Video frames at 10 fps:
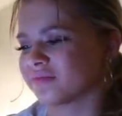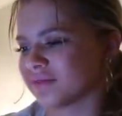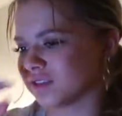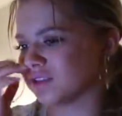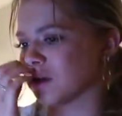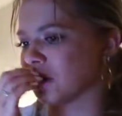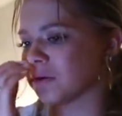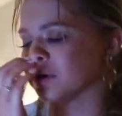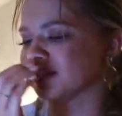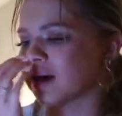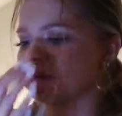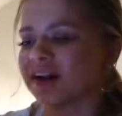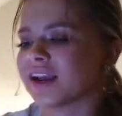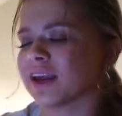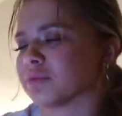So, I'm not
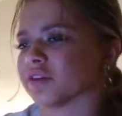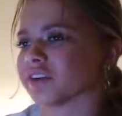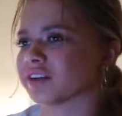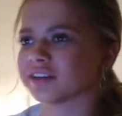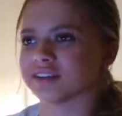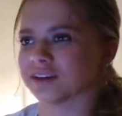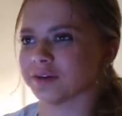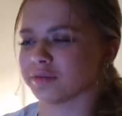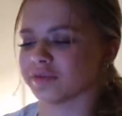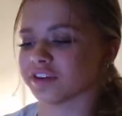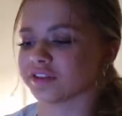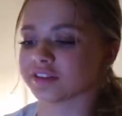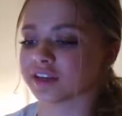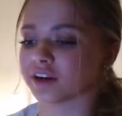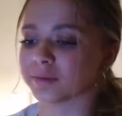gonna get it perfect because I'm not a professional
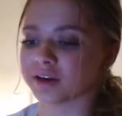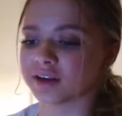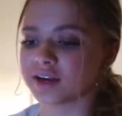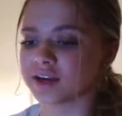singer, but